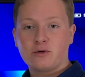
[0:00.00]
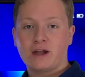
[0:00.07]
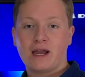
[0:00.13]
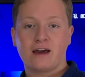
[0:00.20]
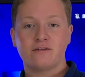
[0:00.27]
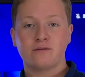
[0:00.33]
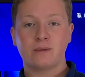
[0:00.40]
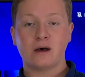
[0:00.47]

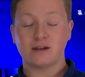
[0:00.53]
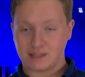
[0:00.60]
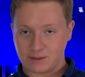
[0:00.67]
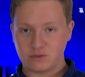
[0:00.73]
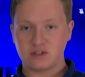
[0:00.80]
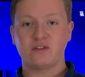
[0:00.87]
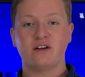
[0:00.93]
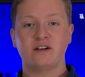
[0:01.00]
out of the box and
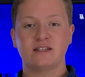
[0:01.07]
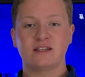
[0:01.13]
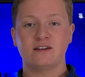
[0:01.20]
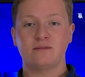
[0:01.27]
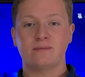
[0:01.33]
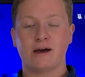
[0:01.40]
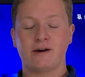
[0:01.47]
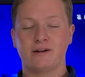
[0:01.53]
was very excited
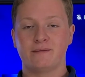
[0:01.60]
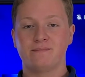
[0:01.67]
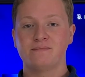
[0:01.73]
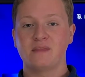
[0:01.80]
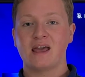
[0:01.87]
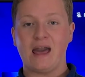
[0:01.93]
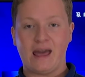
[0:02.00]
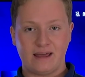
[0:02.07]
about it.
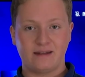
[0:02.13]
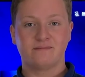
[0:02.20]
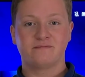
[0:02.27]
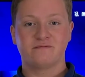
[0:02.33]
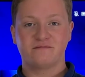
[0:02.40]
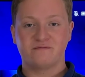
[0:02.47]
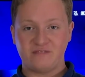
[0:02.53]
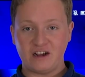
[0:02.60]
And
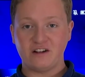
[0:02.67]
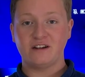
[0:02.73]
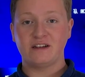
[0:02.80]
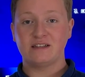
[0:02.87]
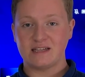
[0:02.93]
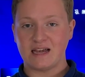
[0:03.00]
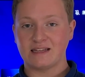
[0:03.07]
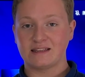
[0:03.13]
very
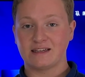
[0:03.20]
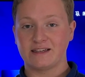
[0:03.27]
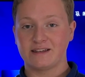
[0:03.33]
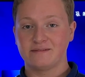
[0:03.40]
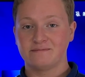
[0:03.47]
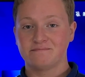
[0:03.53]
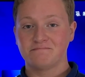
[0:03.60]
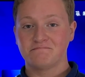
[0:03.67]
sadly,
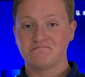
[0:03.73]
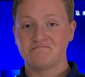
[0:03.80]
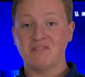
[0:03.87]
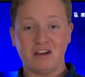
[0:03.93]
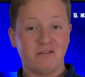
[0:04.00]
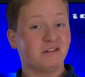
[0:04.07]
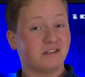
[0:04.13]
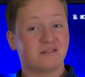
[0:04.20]

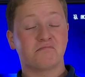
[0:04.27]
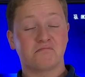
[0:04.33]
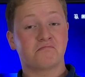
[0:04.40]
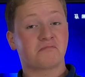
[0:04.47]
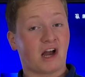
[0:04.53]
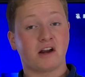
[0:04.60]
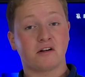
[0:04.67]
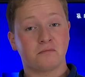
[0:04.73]
it was
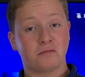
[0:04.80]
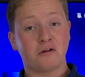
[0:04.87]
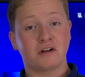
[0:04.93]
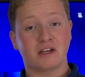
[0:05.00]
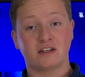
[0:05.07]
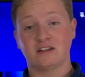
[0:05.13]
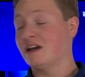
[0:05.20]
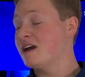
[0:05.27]
kind of broken.